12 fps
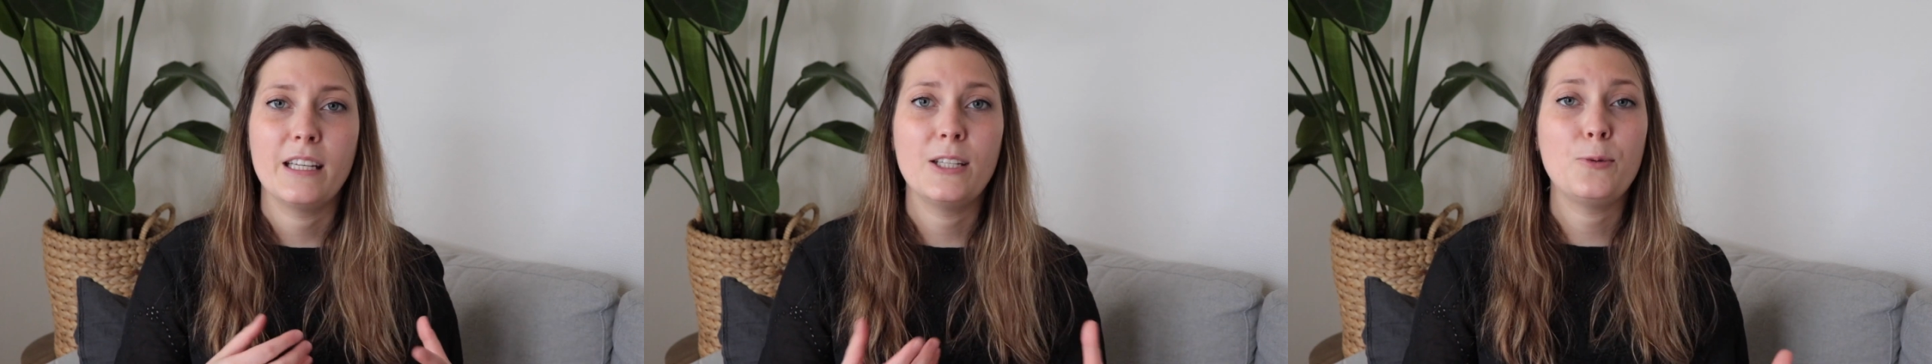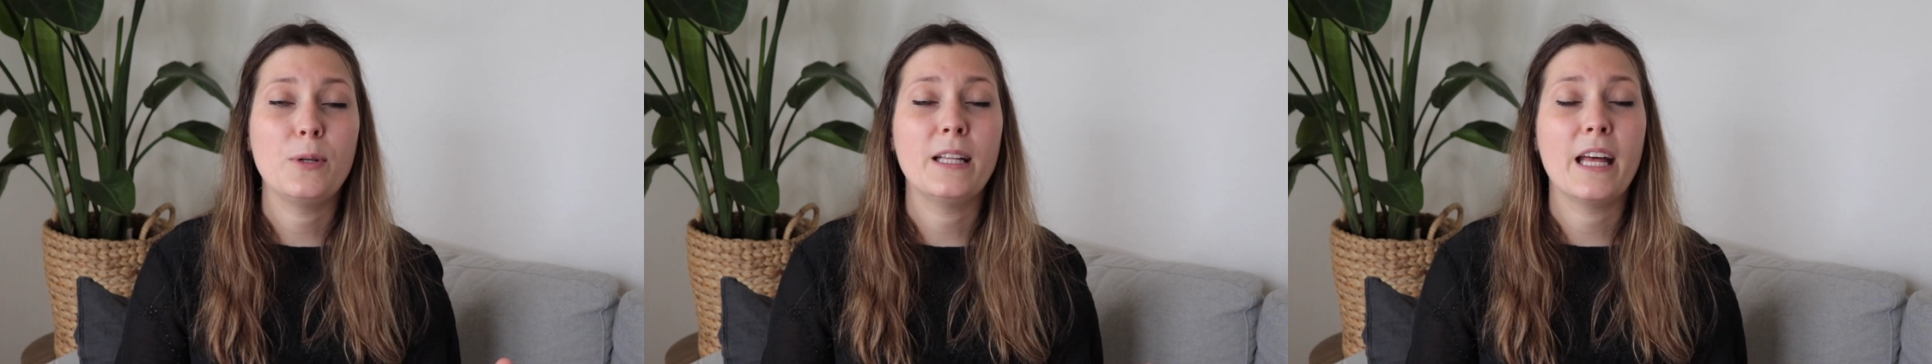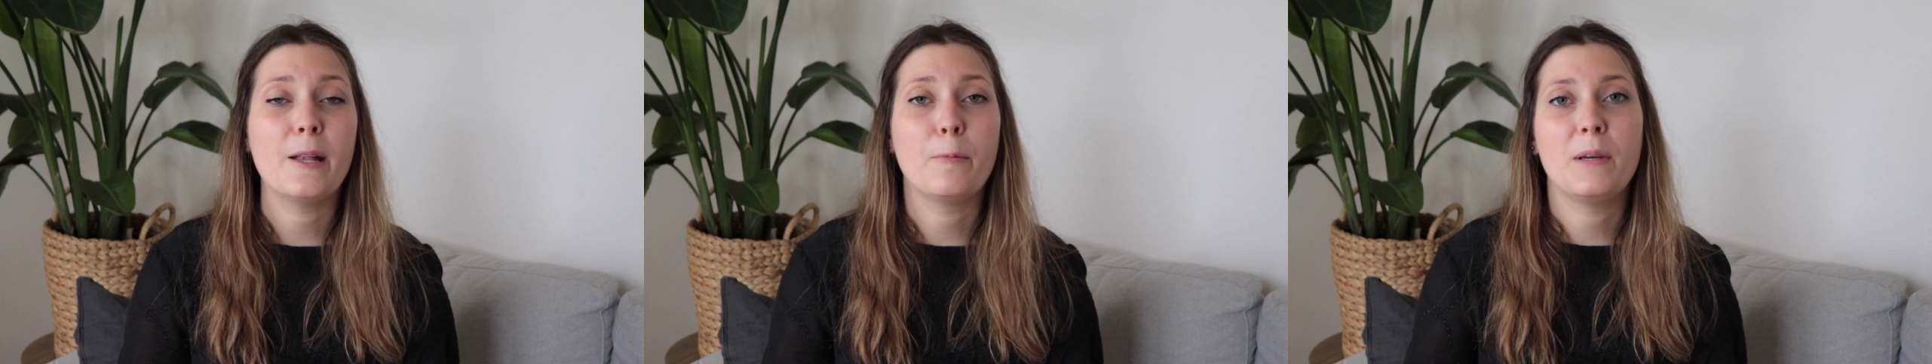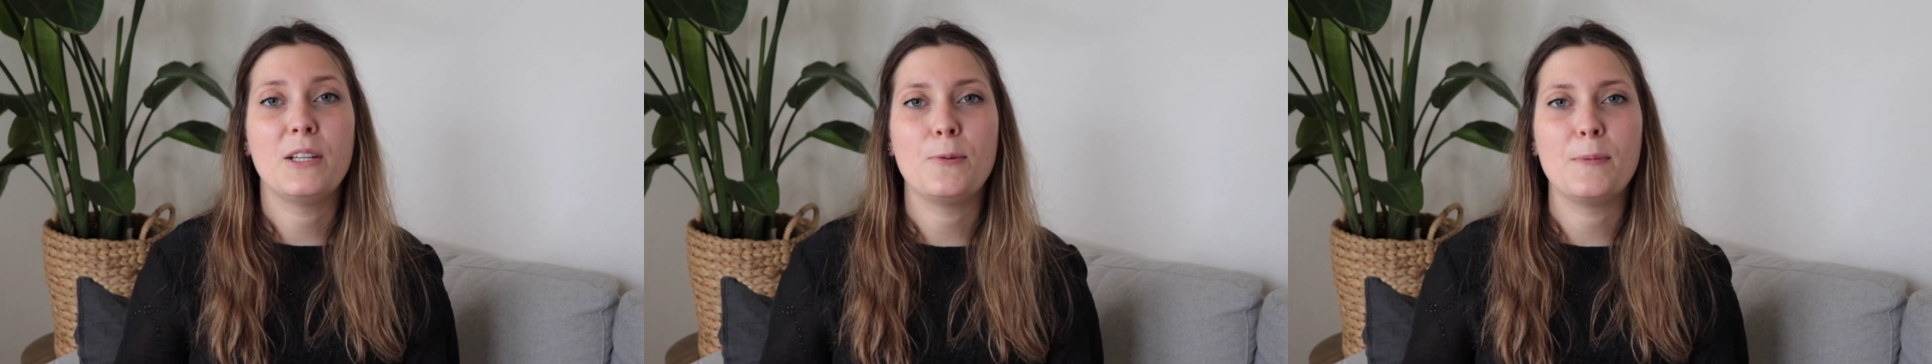It will
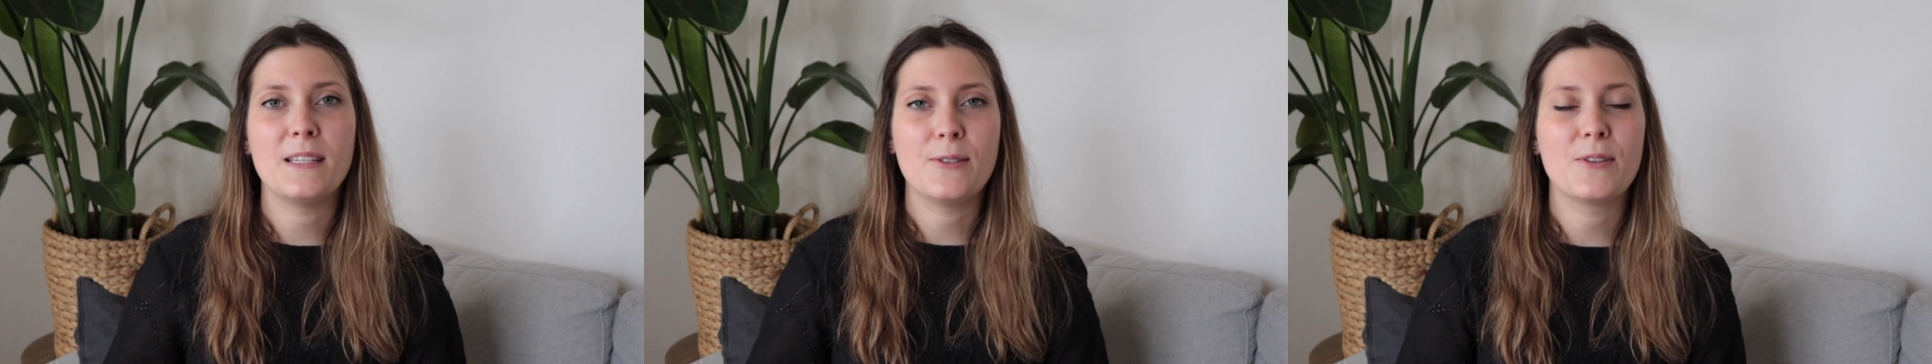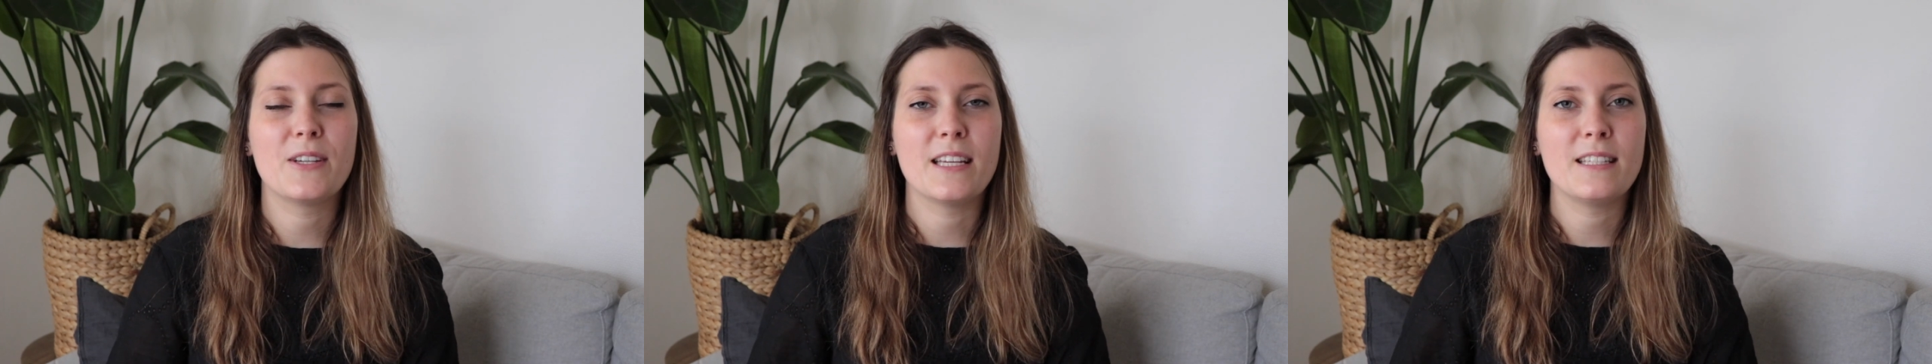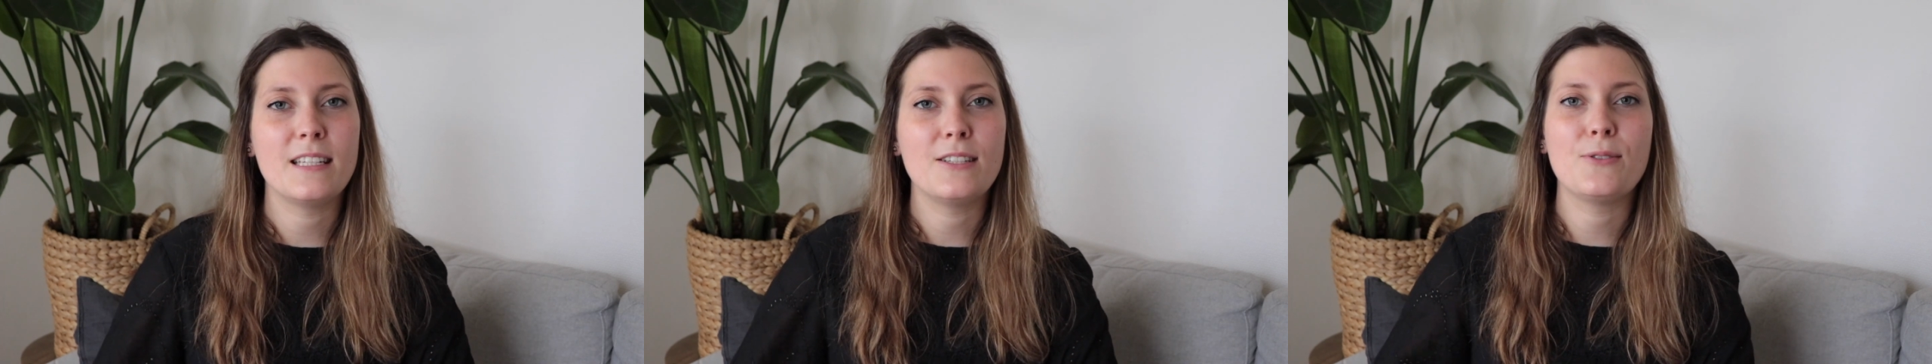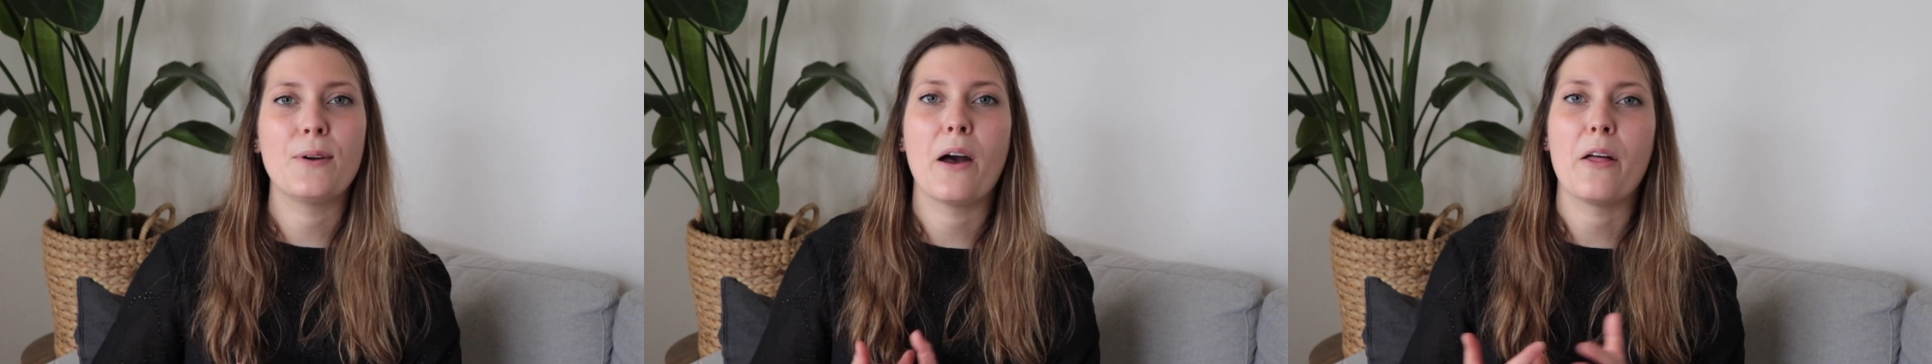help me to be
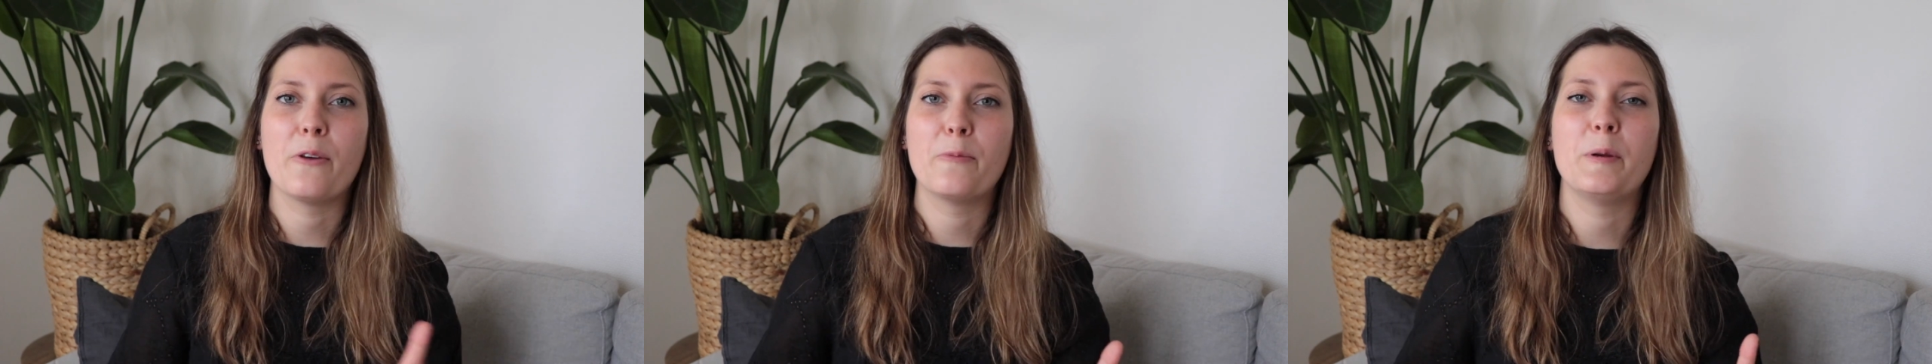suggested to other